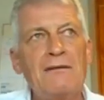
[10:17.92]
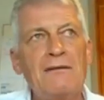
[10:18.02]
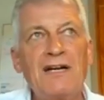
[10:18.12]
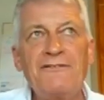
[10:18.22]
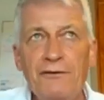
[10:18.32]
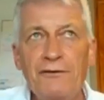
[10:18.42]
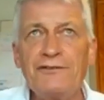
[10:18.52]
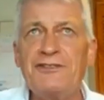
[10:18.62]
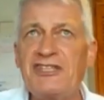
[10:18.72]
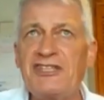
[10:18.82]
My
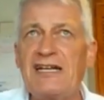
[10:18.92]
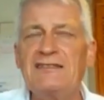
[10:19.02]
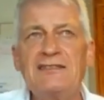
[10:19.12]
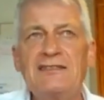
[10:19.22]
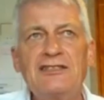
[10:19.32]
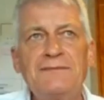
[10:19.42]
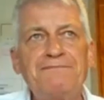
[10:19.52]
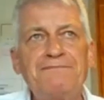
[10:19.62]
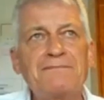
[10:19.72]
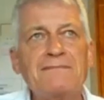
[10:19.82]
fourth challenge
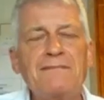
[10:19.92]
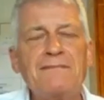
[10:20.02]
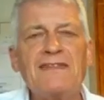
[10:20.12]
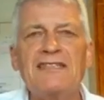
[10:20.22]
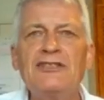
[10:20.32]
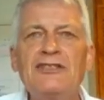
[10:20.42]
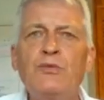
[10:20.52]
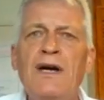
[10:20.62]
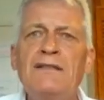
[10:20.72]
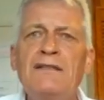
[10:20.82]
is
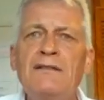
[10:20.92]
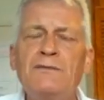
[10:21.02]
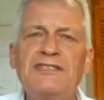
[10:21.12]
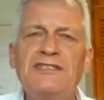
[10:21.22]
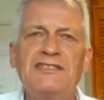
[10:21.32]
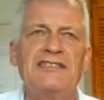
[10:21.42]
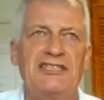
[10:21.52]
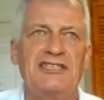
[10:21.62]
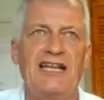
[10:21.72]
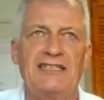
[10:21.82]
one which is a
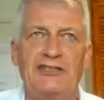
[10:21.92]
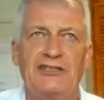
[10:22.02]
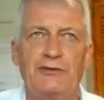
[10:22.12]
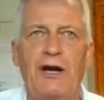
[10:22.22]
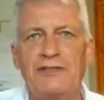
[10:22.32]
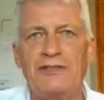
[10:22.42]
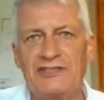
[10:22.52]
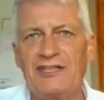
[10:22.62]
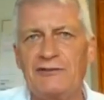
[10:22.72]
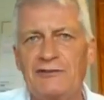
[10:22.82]
challenge to our
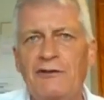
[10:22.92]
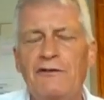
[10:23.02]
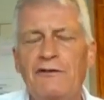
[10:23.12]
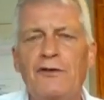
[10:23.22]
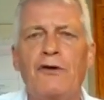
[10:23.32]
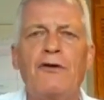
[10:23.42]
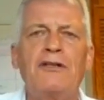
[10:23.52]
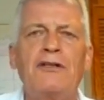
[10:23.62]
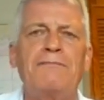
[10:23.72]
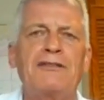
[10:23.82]
sector
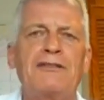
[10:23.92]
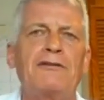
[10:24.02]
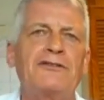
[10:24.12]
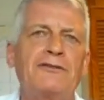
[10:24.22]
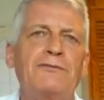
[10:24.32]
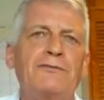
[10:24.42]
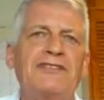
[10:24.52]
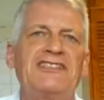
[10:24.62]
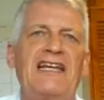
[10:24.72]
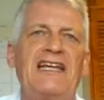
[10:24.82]
overall, but also to
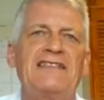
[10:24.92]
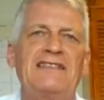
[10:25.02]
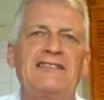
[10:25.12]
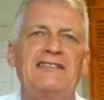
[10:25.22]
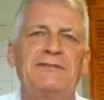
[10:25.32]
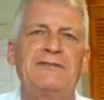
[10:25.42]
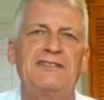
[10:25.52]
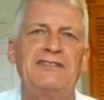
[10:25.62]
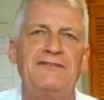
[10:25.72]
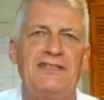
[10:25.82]
the center in
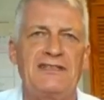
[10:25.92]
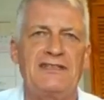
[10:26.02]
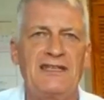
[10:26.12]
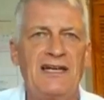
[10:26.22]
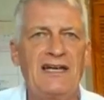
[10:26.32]
specific.